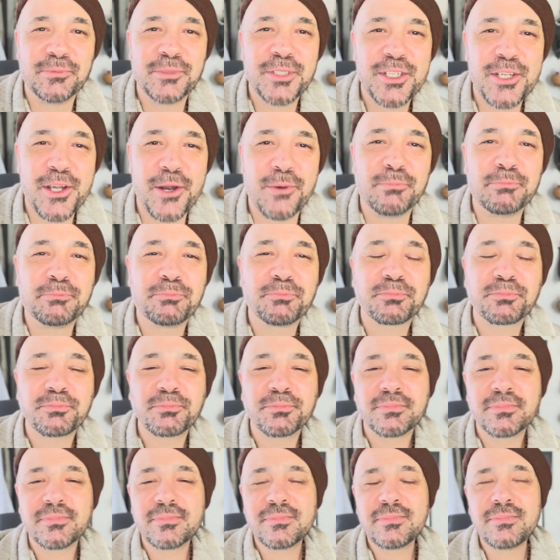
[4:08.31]
So,
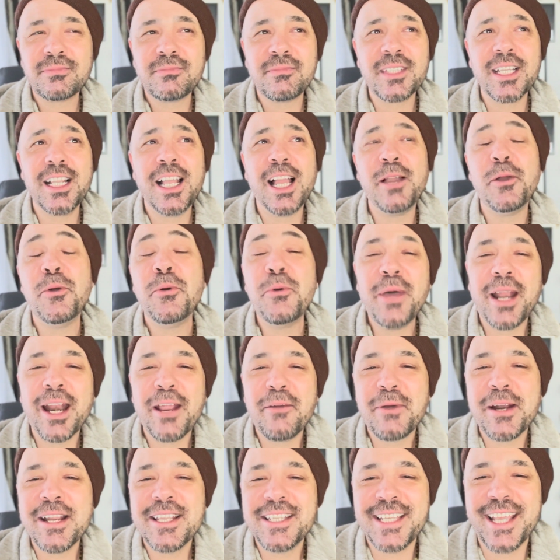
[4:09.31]
and I
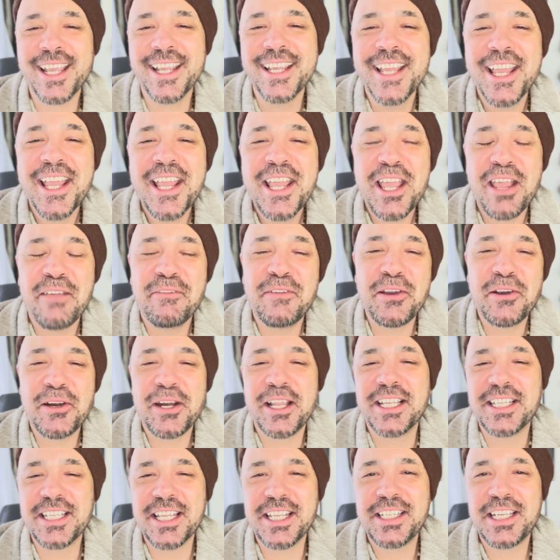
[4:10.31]
want to say, if you're an
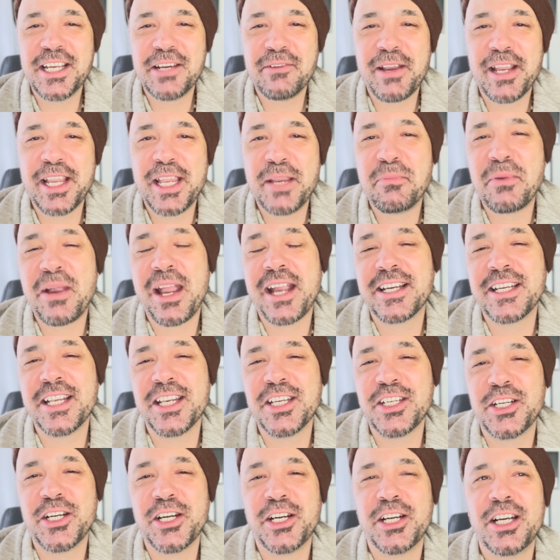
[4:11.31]
existing Reiki
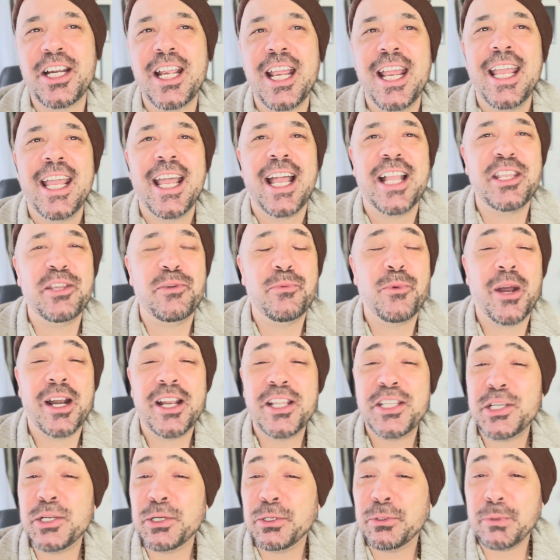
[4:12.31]
practitioner and you want to
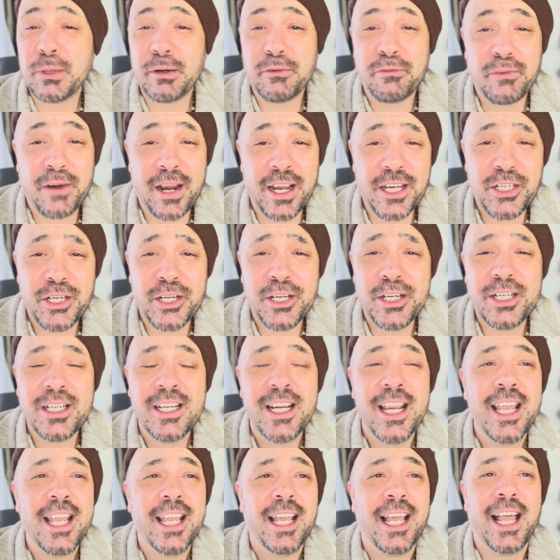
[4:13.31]
do a refresher,
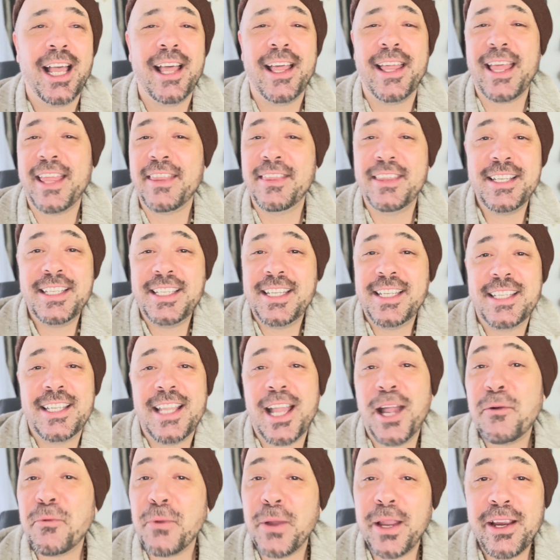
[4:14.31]
this is
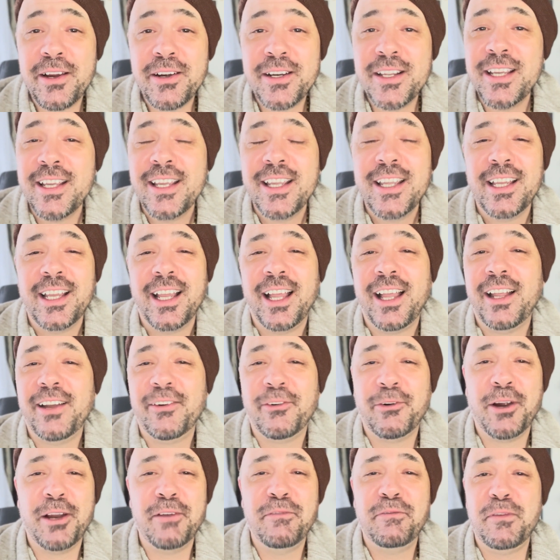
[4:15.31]
not weird
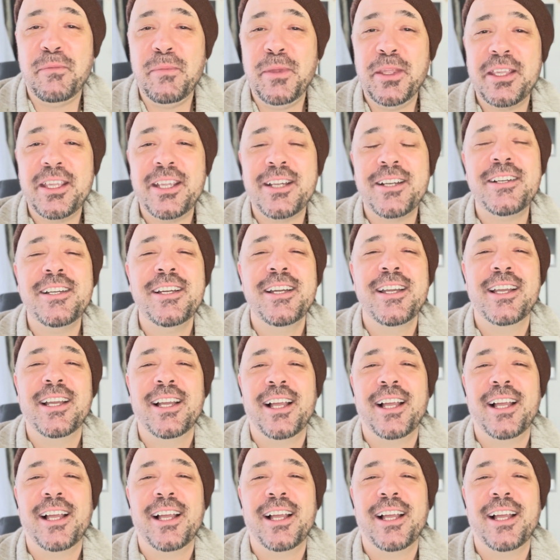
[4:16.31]
or unfamiliar.